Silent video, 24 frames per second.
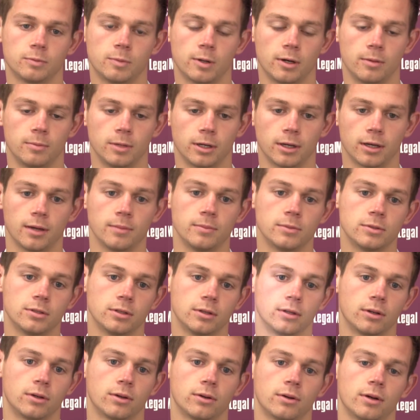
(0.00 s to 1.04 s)
part of my game
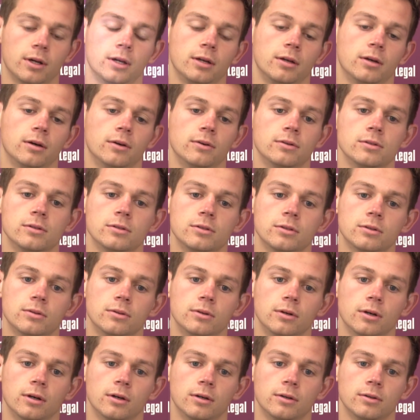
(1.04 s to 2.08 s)
to create goals and
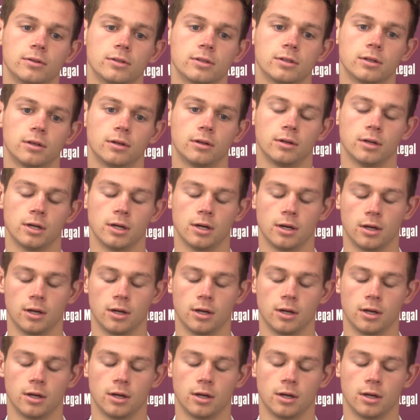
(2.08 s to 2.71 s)
score goals. So.